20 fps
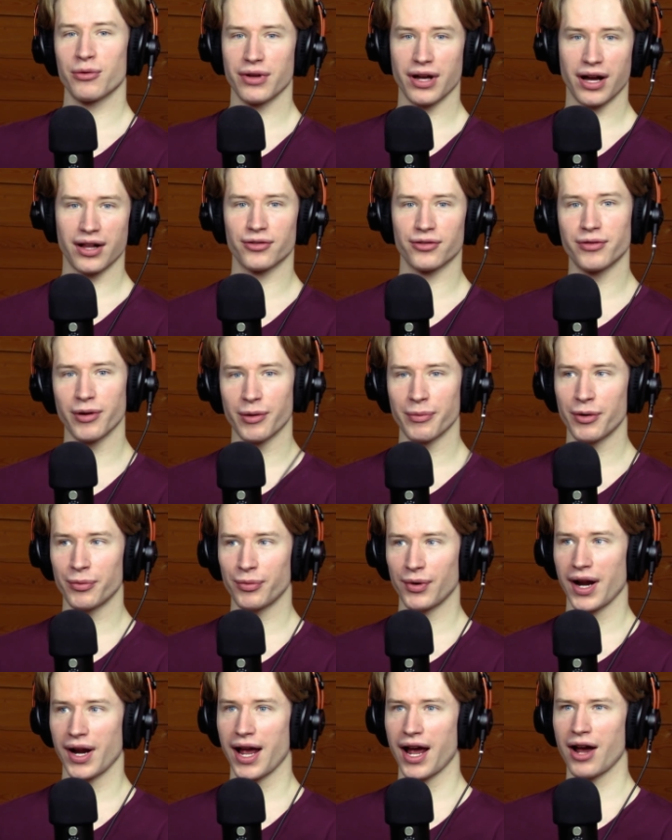we all
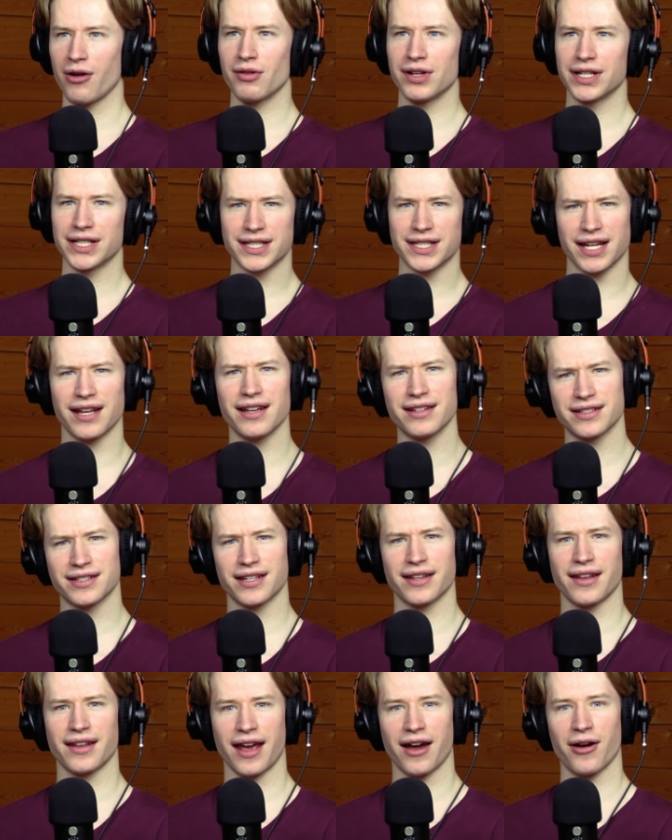remember how intense
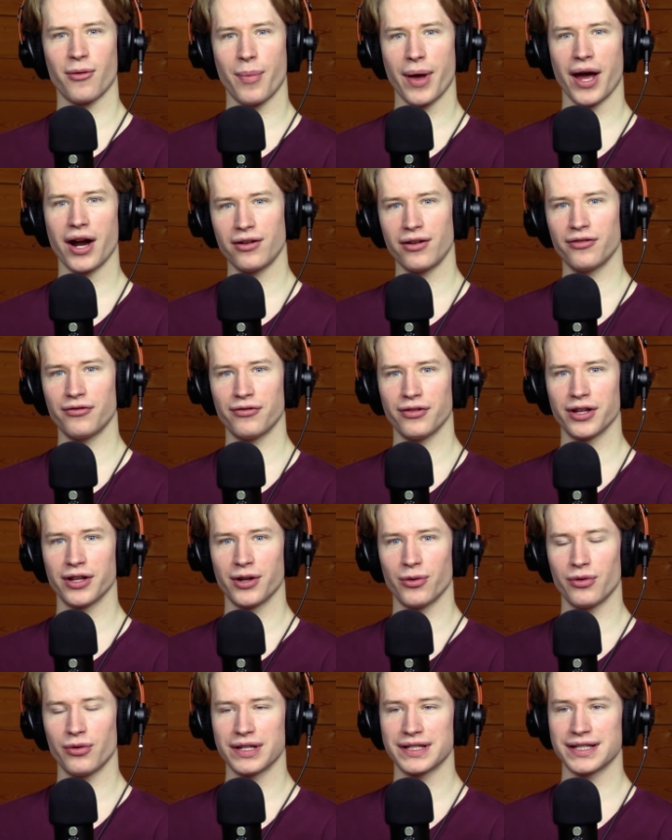and how powerful
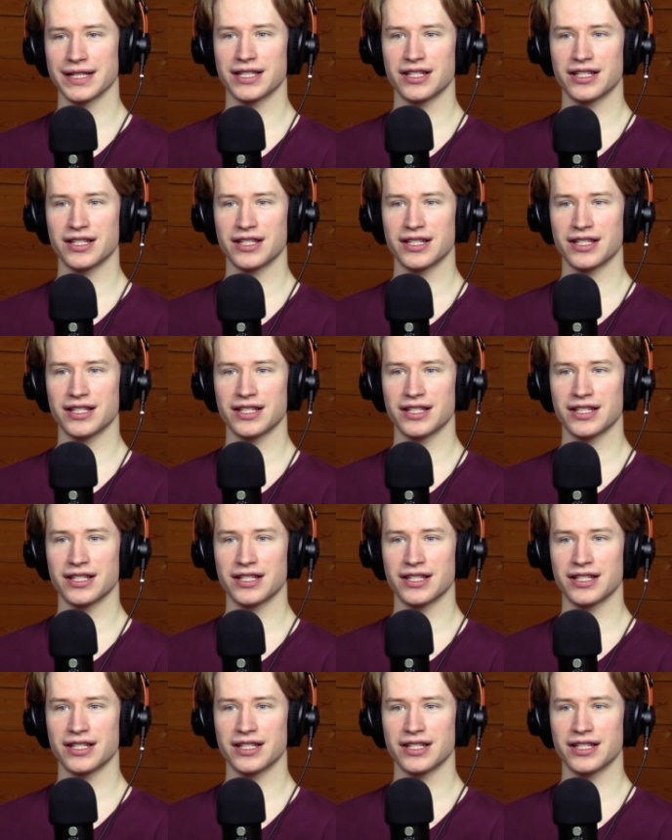it was,